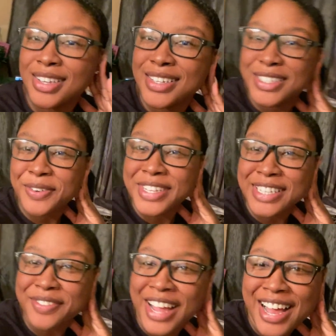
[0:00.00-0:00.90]
So what's
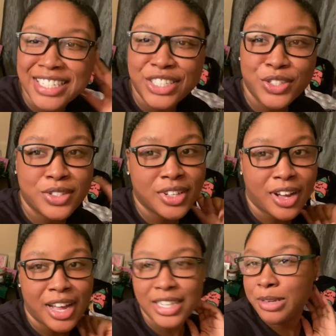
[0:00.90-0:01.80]
up guys, as you
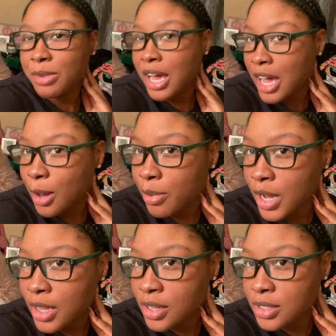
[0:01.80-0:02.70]
saw I did my
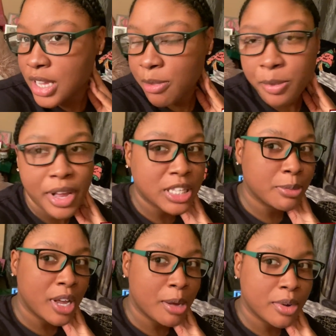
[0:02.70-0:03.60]
eyebrows. I've been waxing
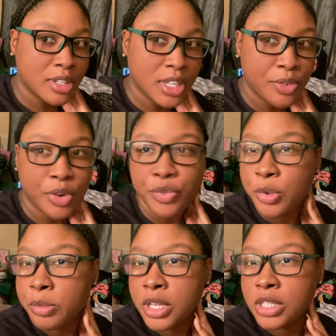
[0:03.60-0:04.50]
my eyebrows now for a few
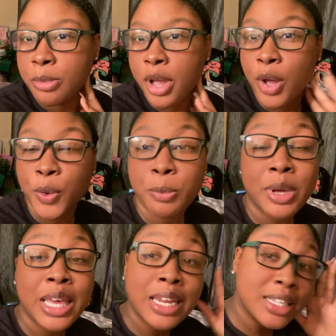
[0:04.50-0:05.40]
months on my own,
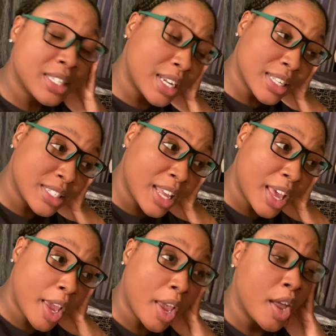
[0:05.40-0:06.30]
but it is the next
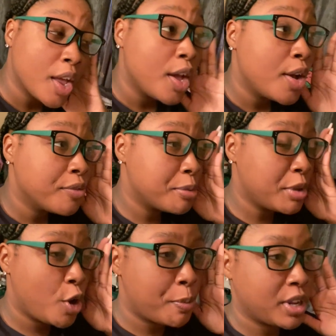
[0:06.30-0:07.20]
day for
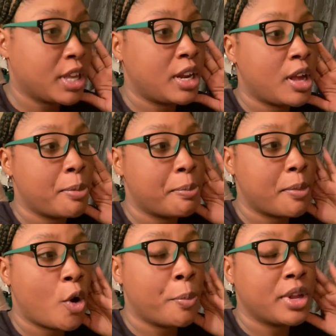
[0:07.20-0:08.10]
me opening up
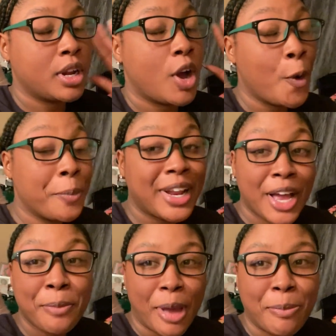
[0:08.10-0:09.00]

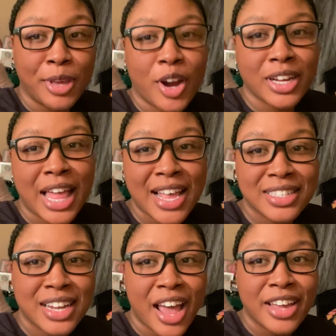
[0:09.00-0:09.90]
my PR
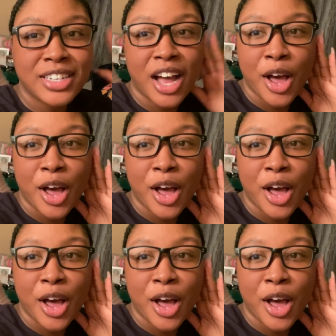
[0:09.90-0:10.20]
last night.